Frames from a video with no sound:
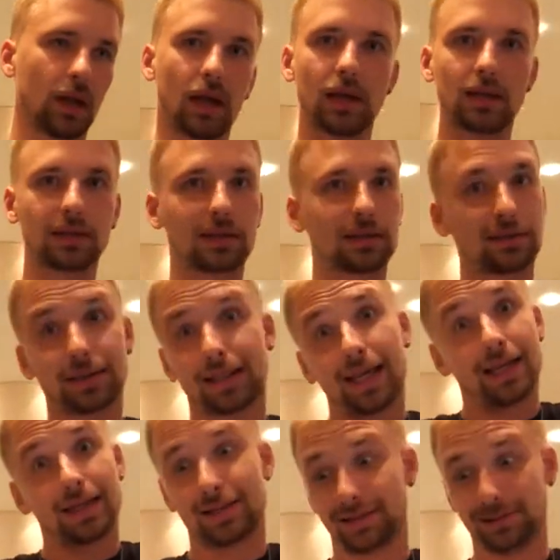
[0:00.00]
it's
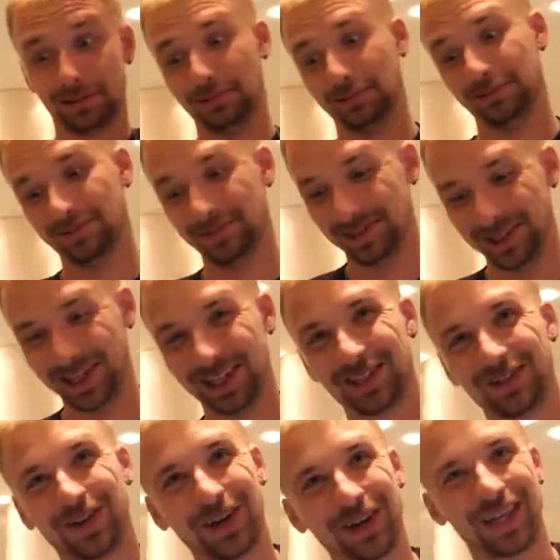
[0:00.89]
kids.
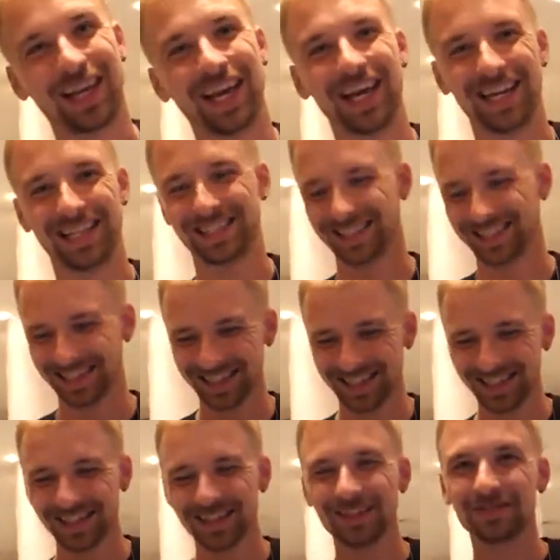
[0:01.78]
It's for kids.
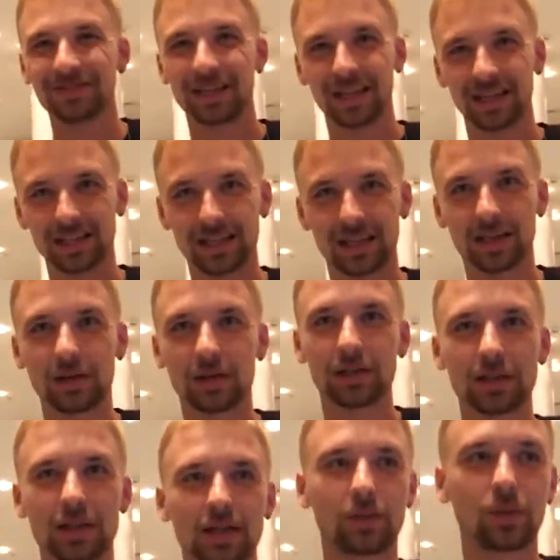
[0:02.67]
It,
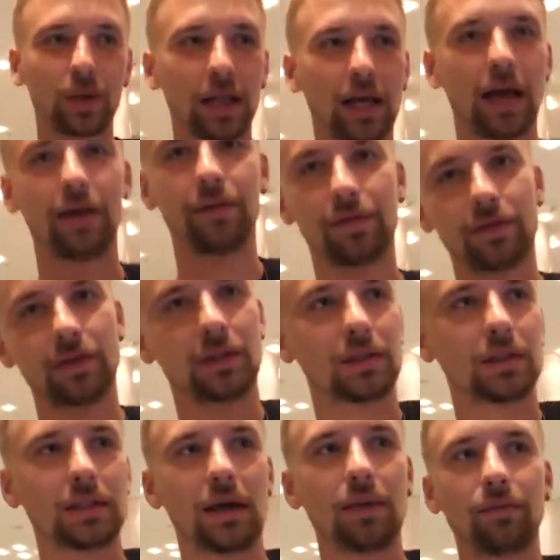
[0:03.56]
nice. it, it, will have
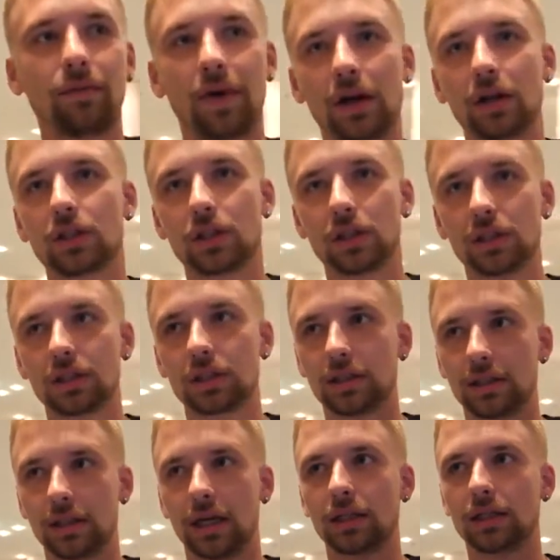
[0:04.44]
some
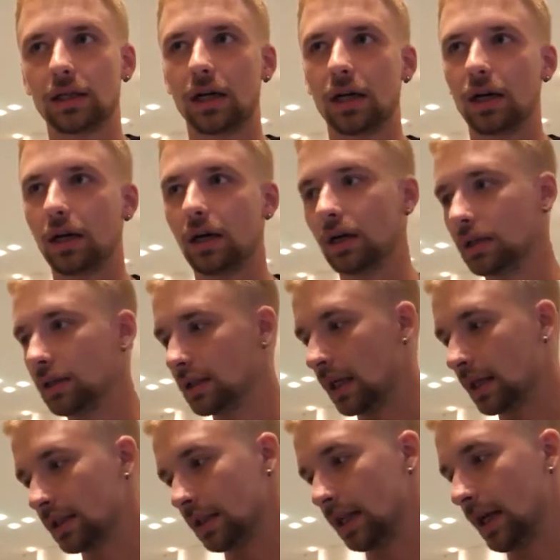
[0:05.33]
functions that are
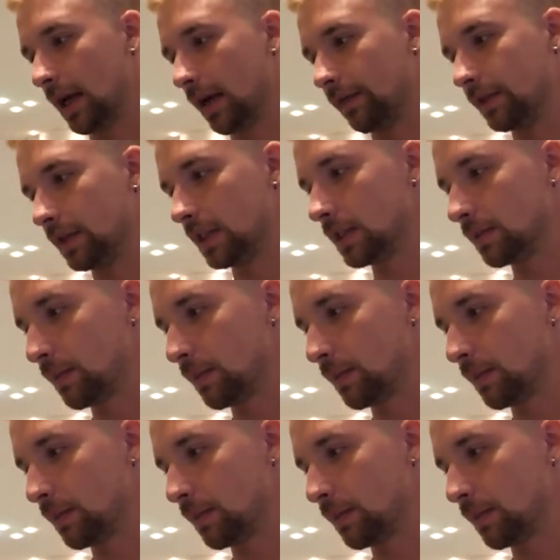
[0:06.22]
doesn't have this